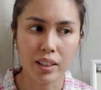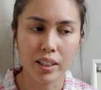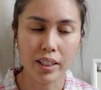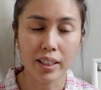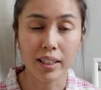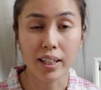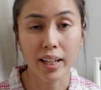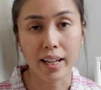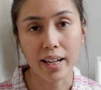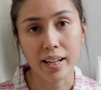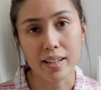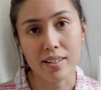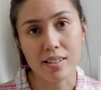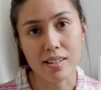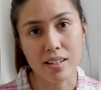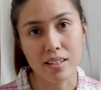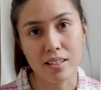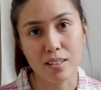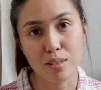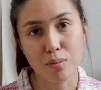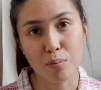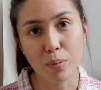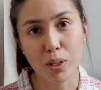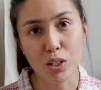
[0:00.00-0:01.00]
uh, like I said,
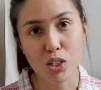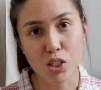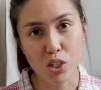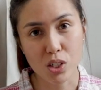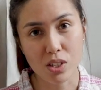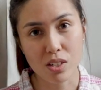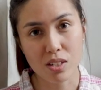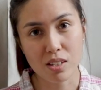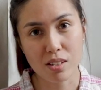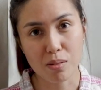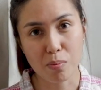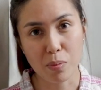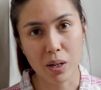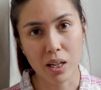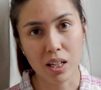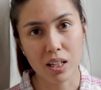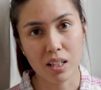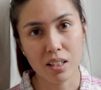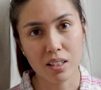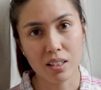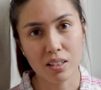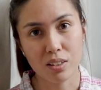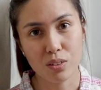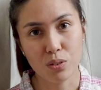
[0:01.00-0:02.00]
it matches
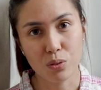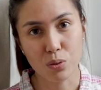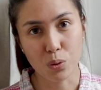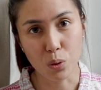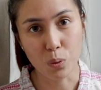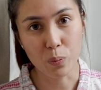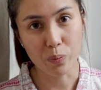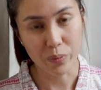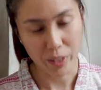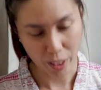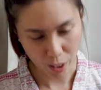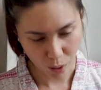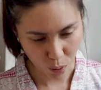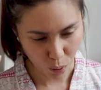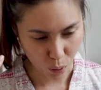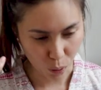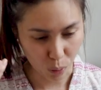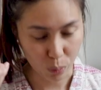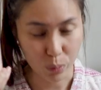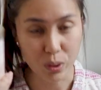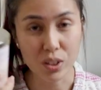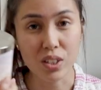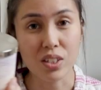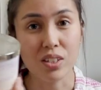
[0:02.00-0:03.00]
my room
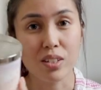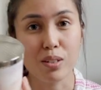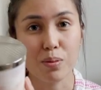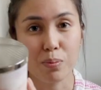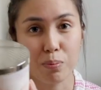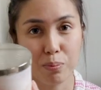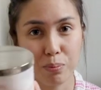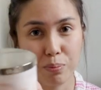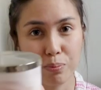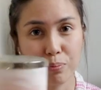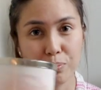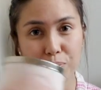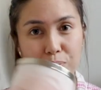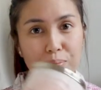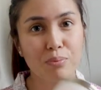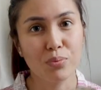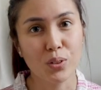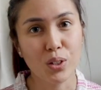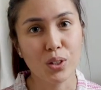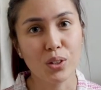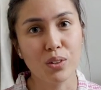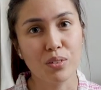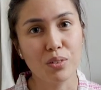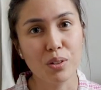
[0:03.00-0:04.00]
decor, which is
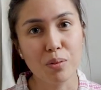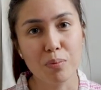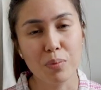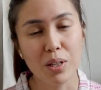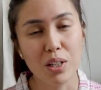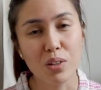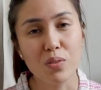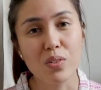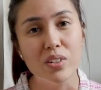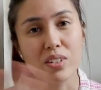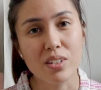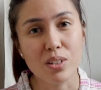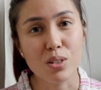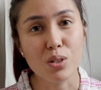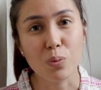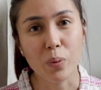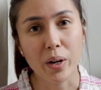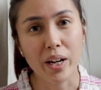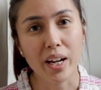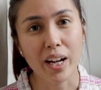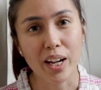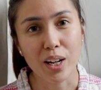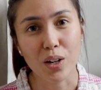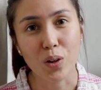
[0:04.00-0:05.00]
one of the main reasons
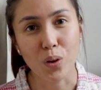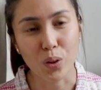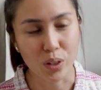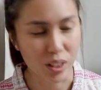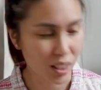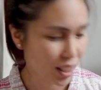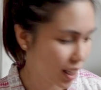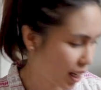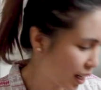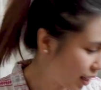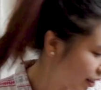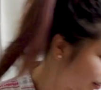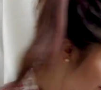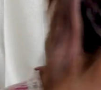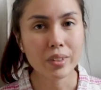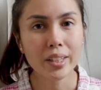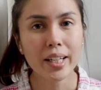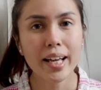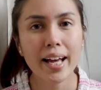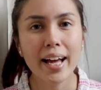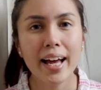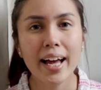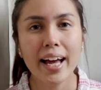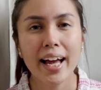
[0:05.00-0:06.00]
why I got it.
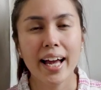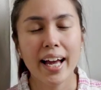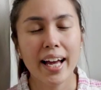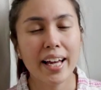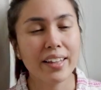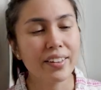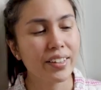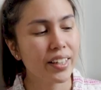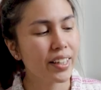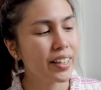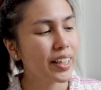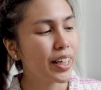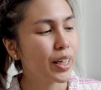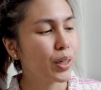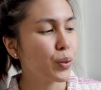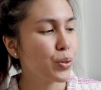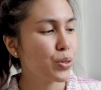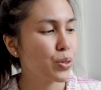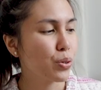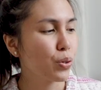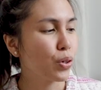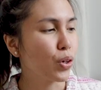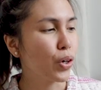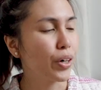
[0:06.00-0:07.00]
And then I
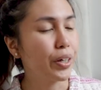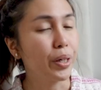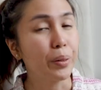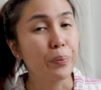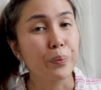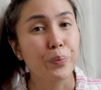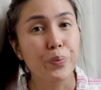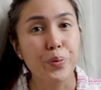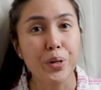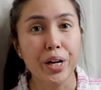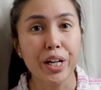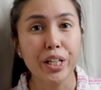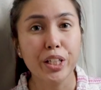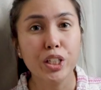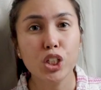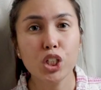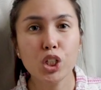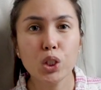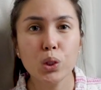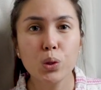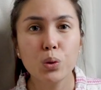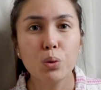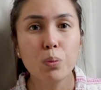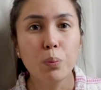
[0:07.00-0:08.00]
also got a brand
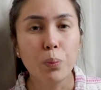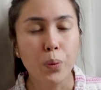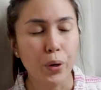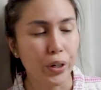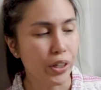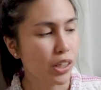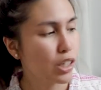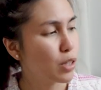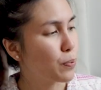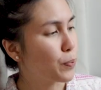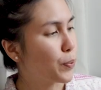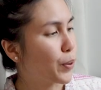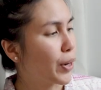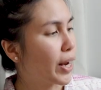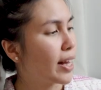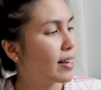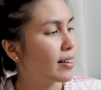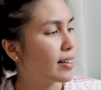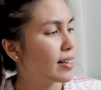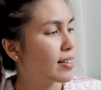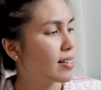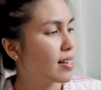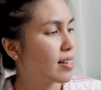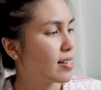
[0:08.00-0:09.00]
new body spray.
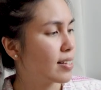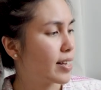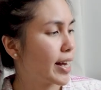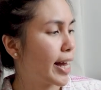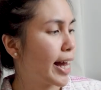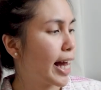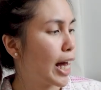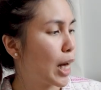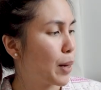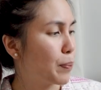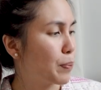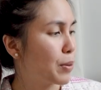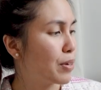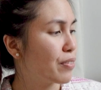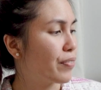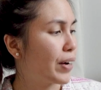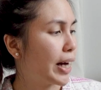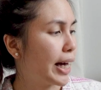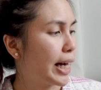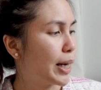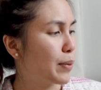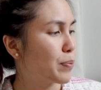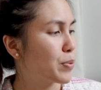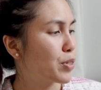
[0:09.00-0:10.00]
This is the Happy
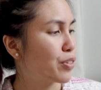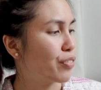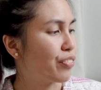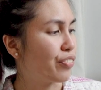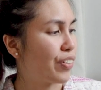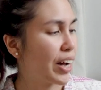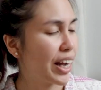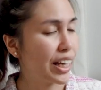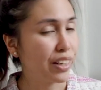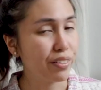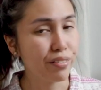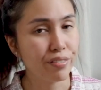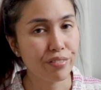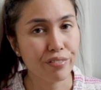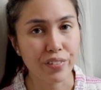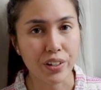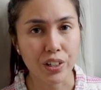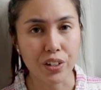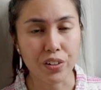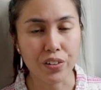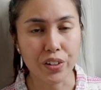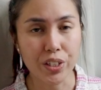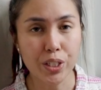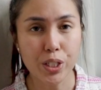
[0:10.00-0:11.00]
Vibes Fine
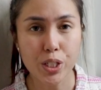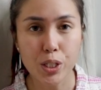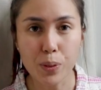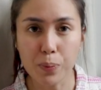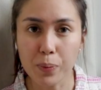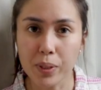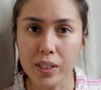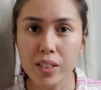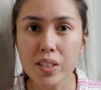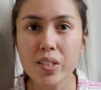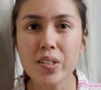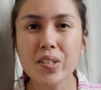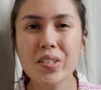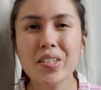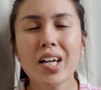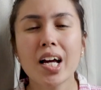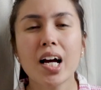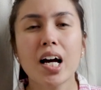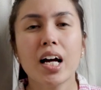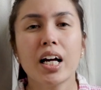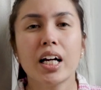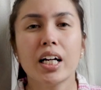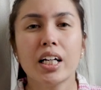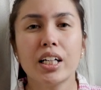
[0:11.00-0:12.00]
Fragrance Mist.
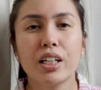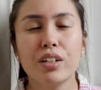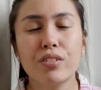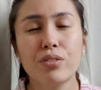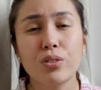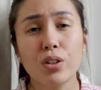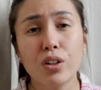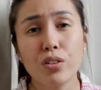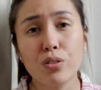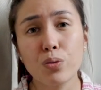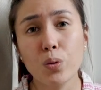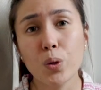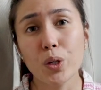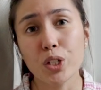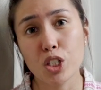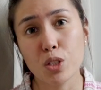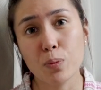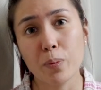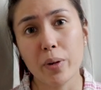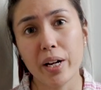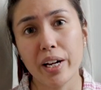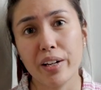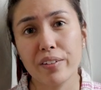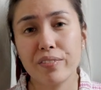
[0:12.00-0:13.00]
If you have
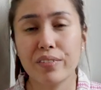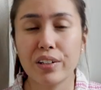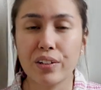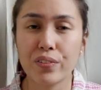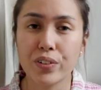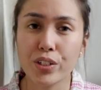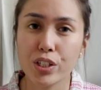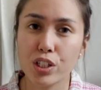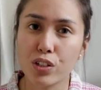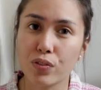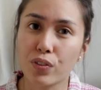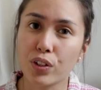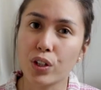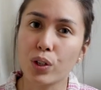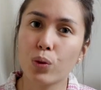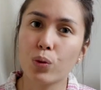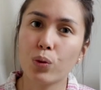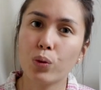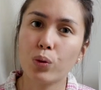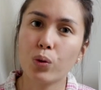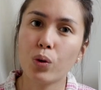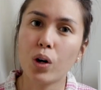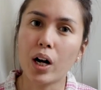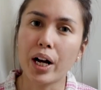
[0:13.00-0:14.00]
watched my favorites
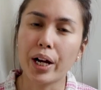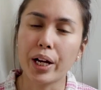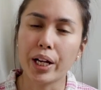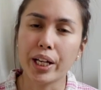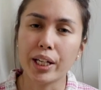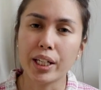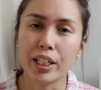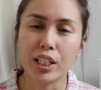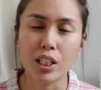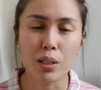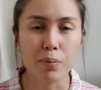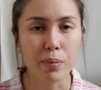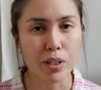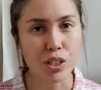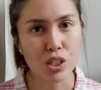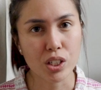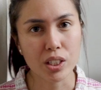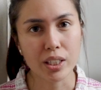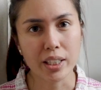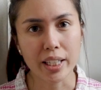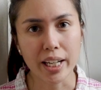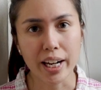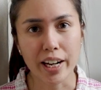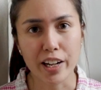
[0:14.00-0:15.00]
video, I did
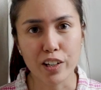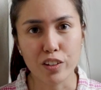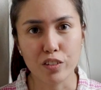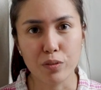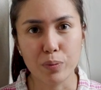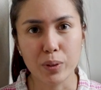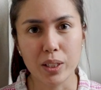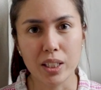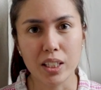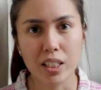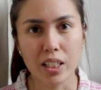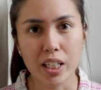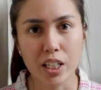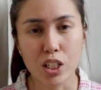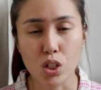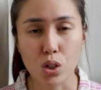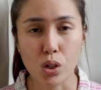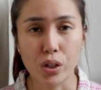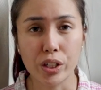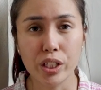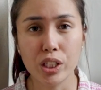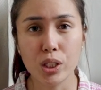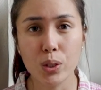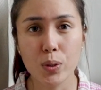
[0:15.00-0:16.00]
mention that I've been
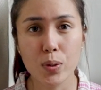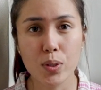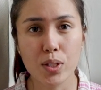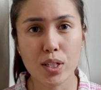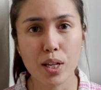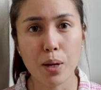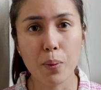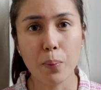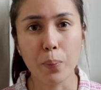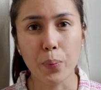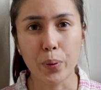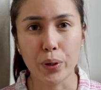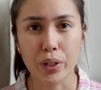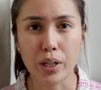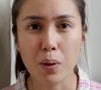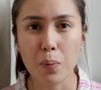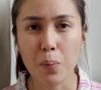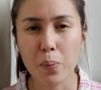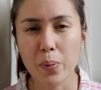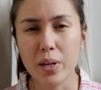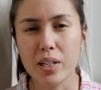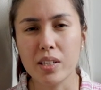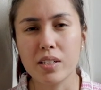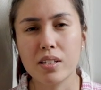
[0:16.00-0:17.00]
enjoying using body
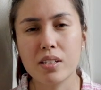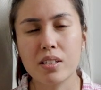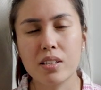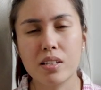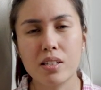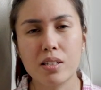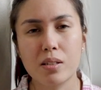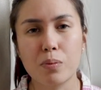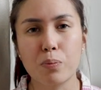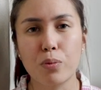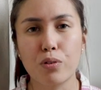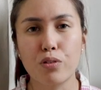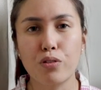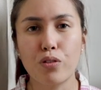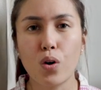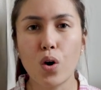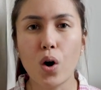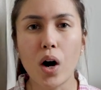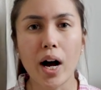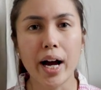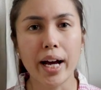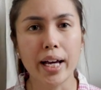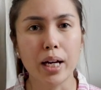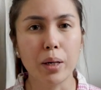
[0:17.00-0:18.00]
mists
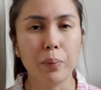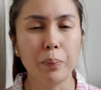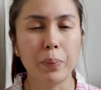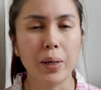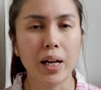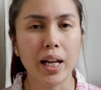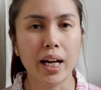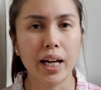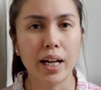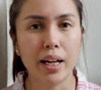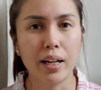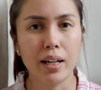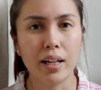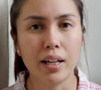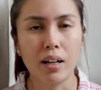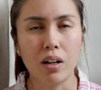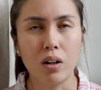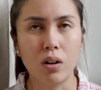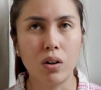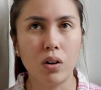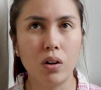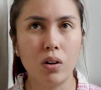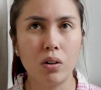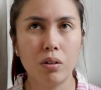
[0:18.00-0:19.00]
before I apply
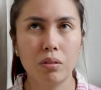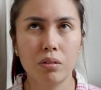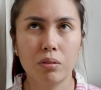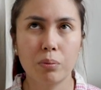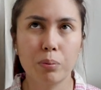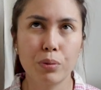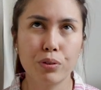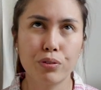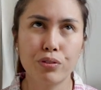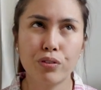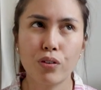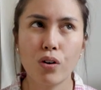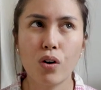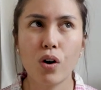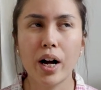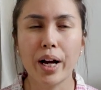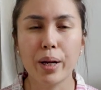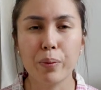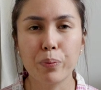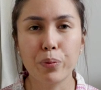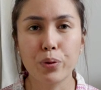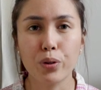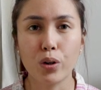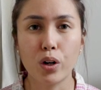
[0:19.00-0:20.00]
or before
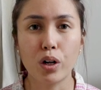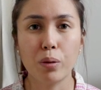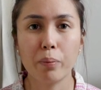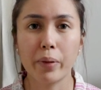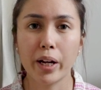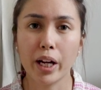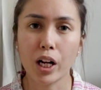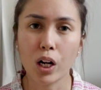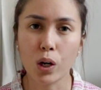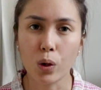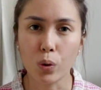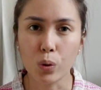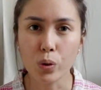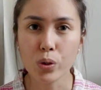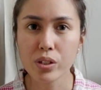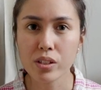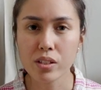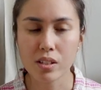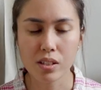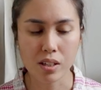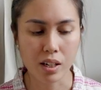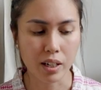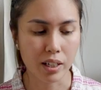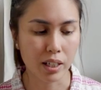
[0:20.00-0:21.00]
I put on my
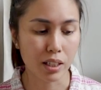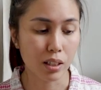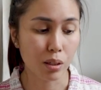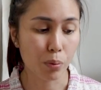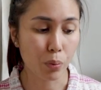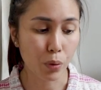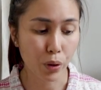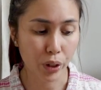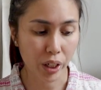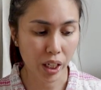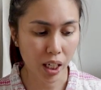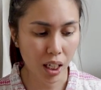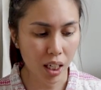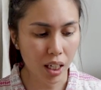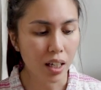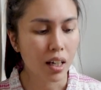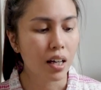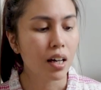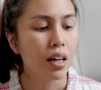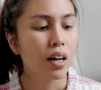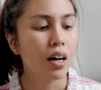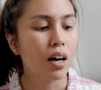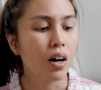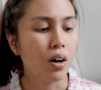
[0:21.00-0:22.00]
clothes uh, in the morning
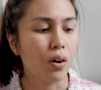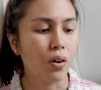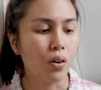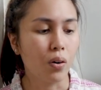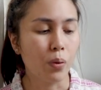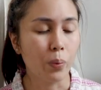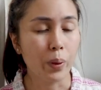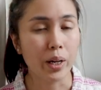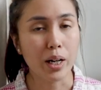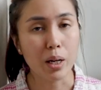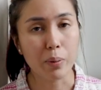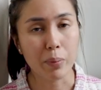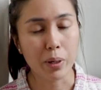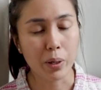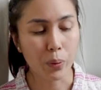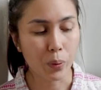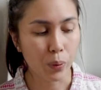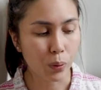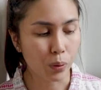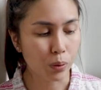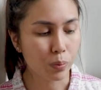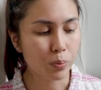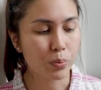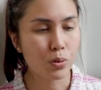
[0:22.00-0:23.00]
or when I'm at
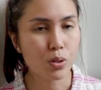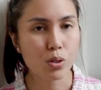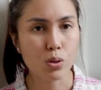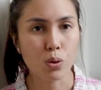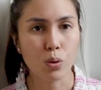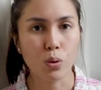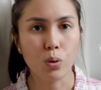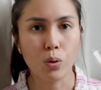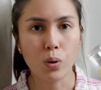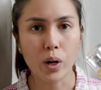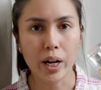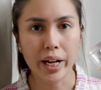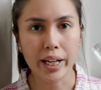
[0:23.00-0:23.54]
home. So